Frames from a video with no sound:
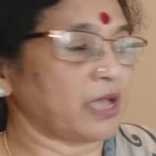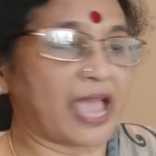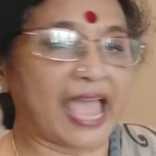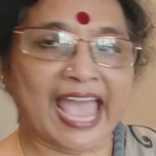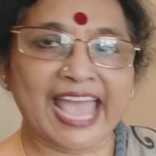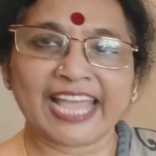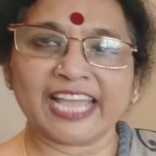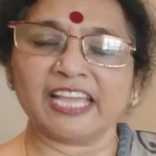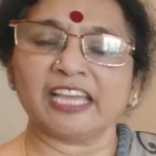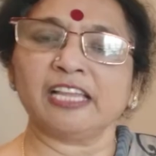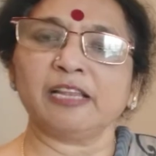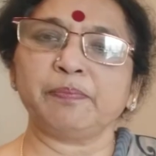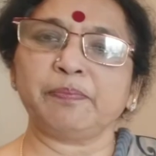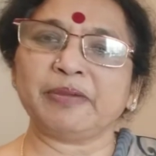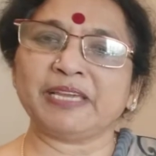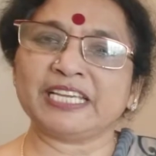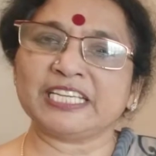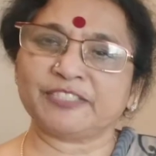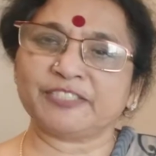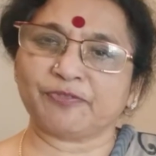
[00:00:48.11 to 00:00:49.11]
angle
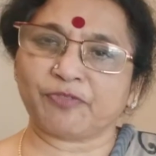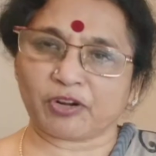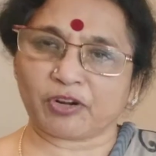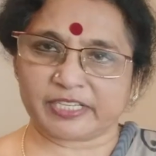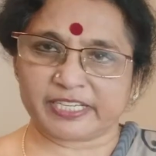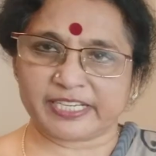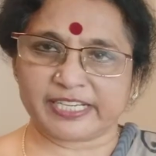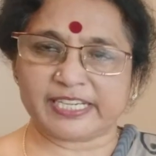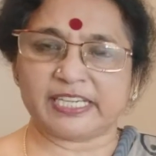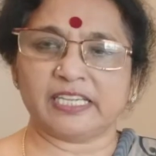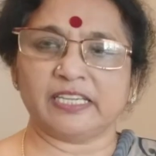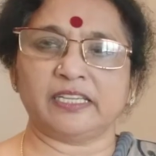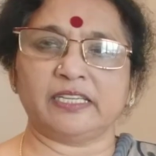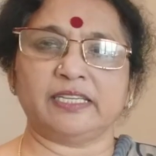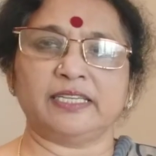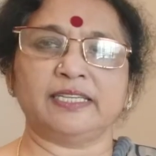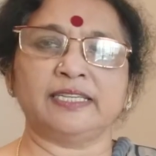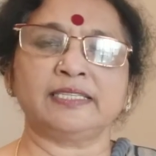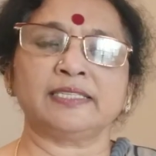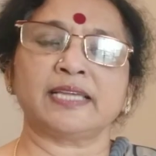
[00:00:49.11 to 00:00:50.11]
P is 40
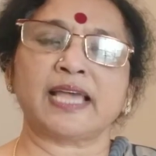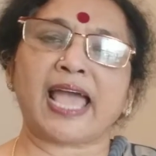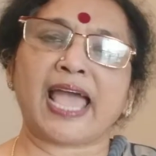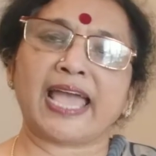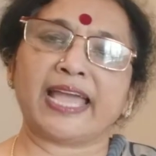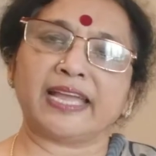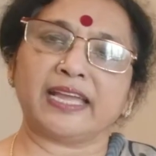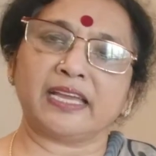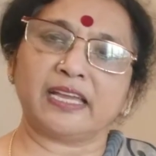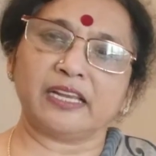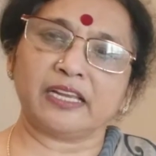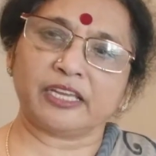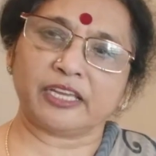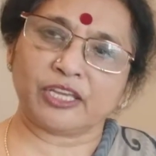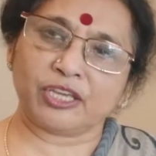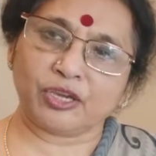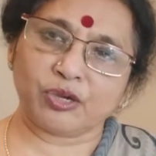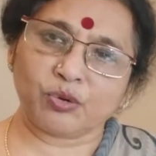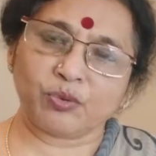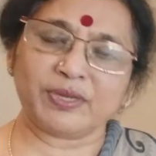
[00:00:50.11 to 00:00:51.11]
degrees, angle
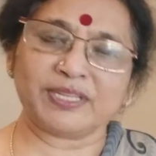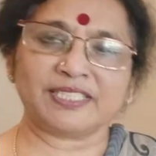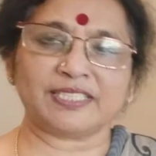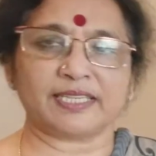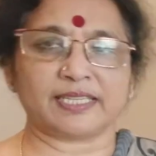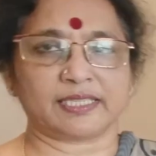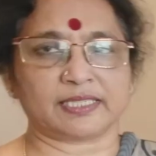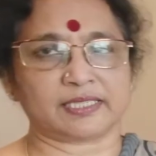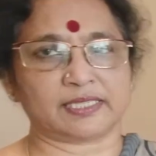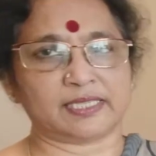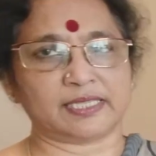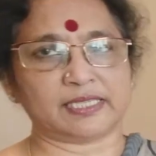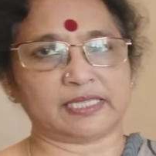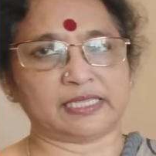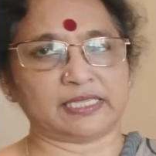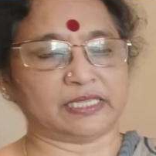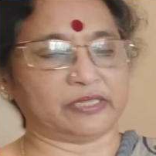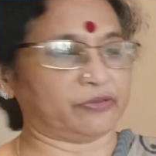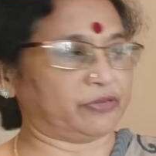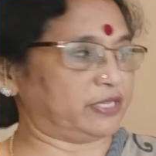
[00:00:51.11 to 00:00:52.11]
Q is 60
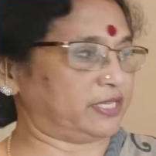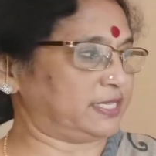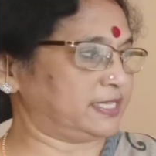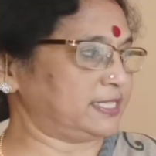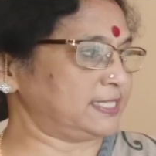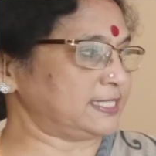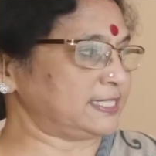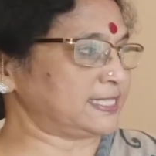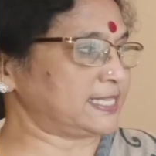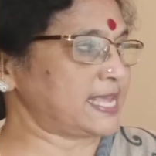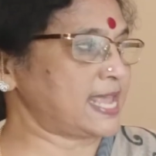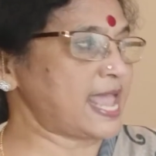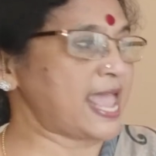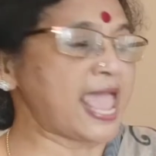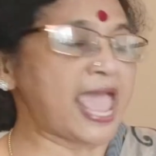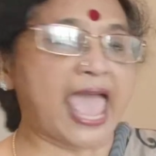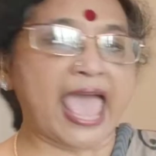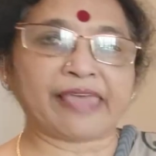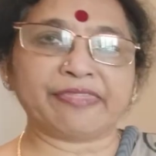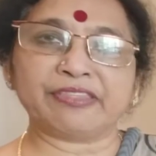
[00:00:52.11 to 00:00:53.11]
degrees,
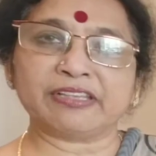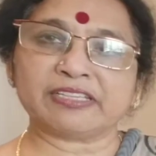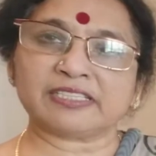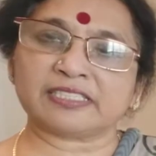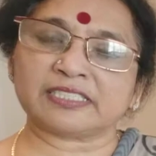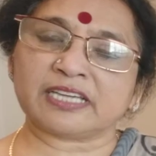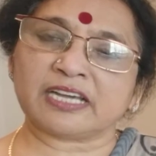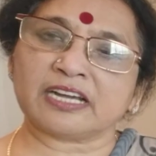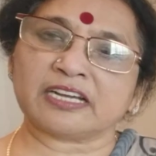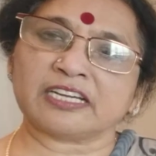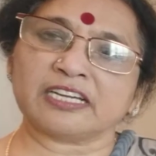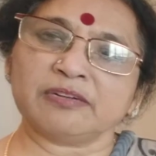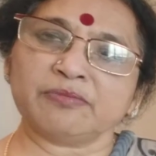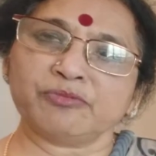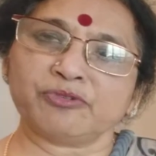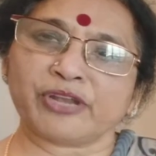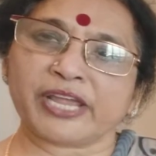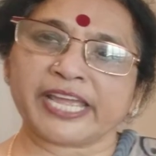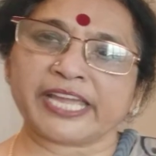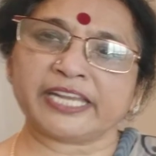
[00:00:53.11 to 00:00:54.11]
and the
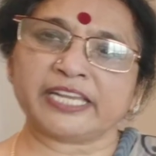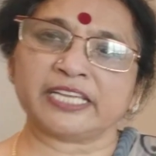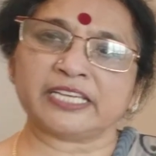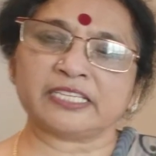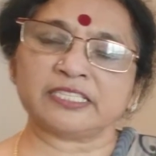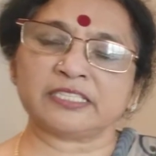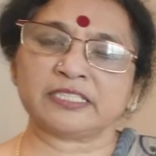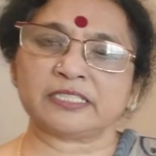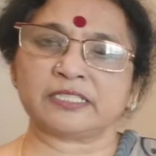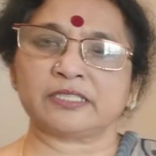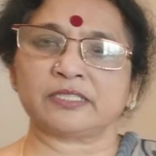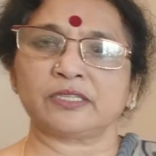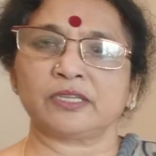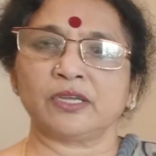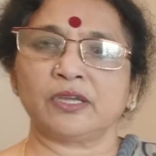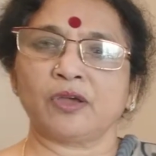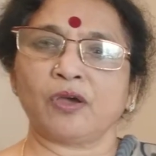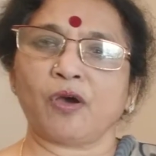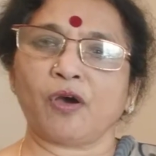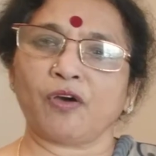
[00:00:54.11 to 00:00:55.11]

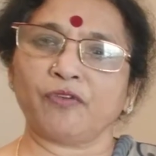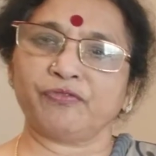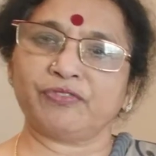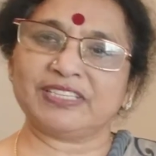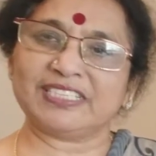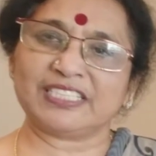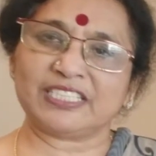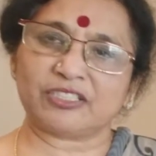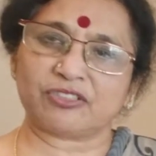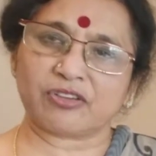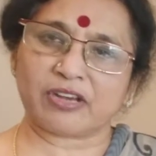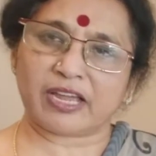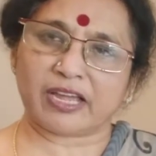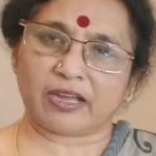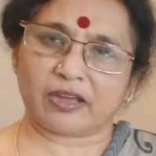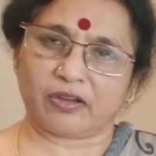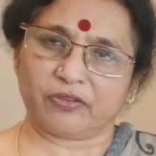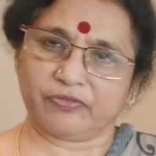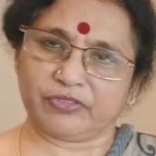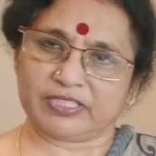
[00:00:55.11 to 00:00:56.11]
circumradius of this
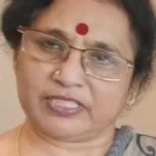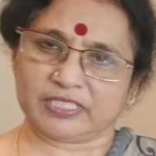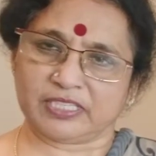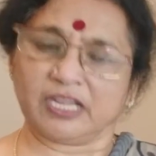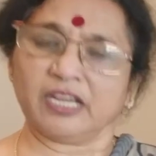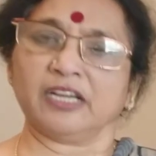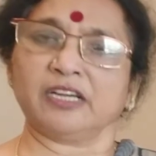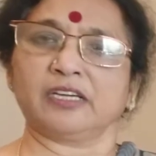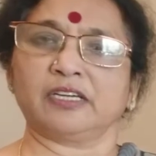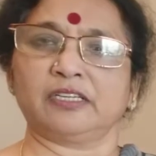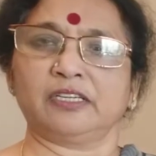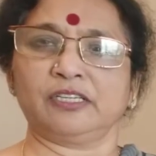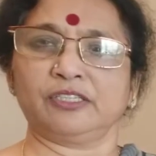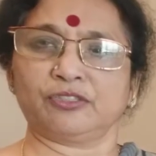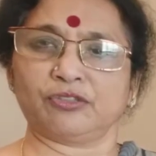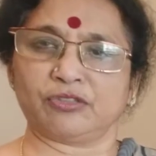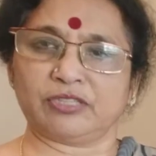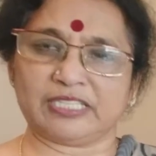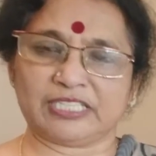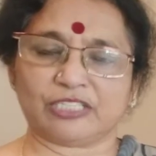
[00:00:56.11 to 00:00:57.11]
of the circle
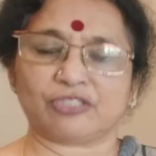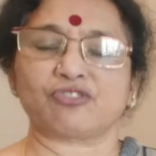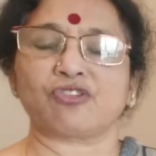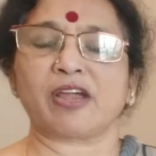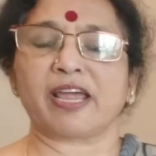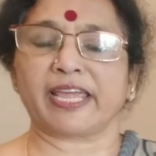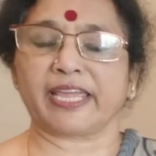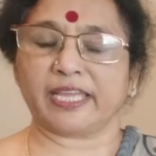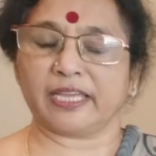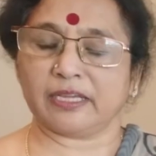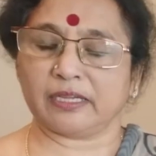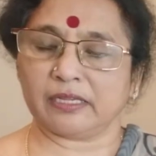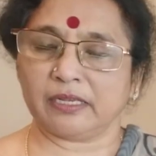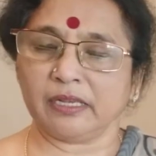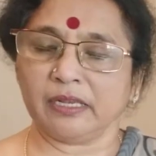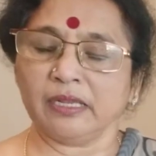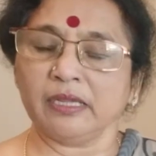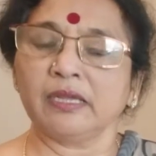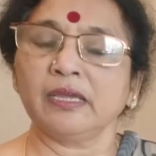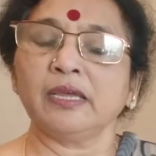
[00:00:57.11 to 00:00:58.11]
to this
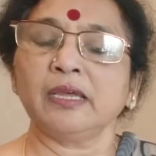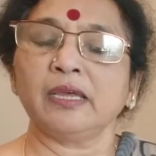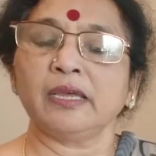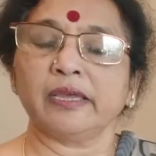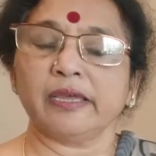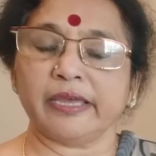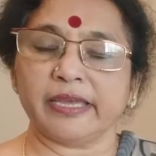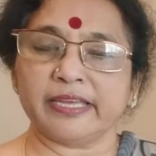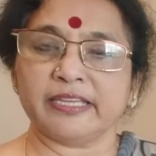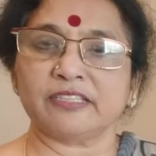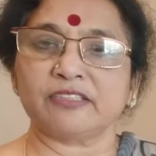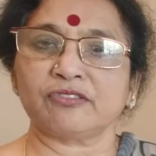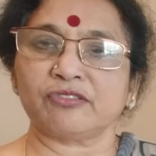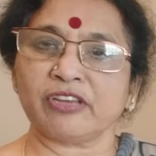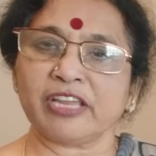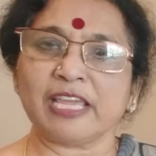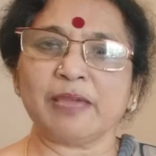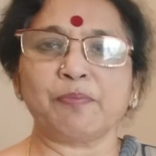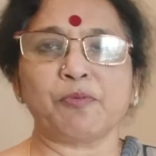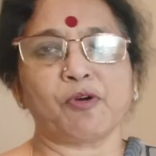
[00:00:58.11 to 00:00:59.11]
triangle is
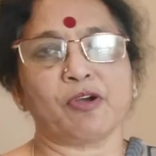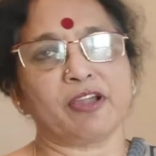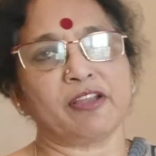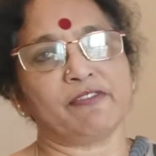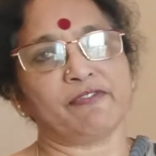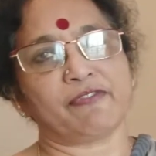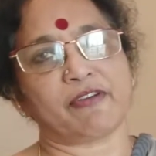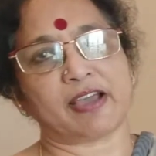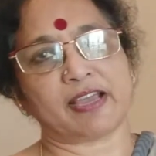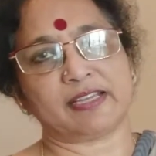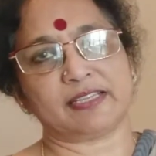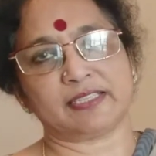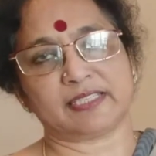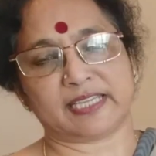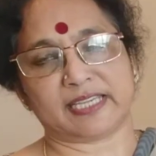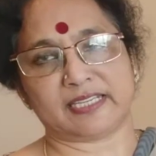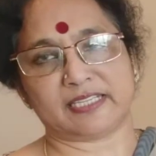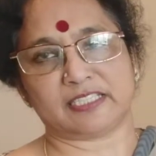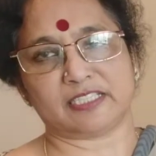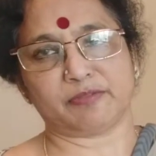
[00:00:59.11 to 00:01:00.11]
3.5
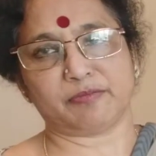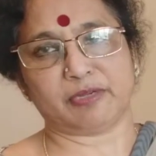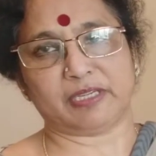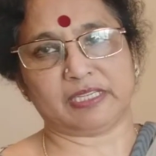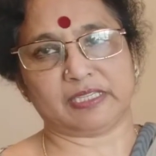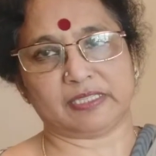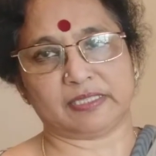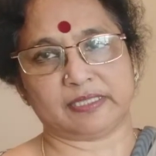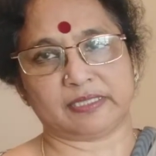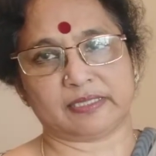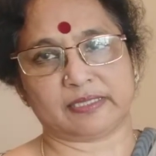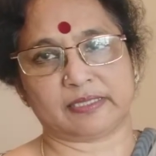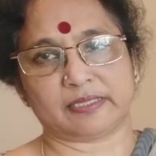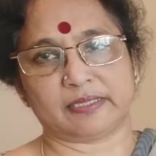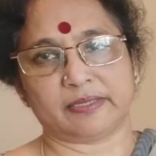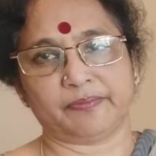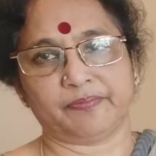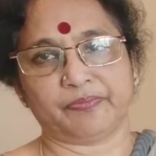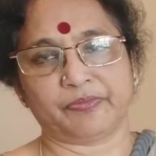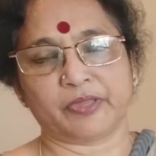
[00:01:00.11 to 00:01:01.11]

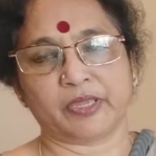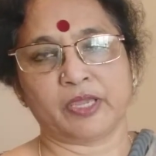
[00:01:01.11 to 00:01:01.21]
centimeters.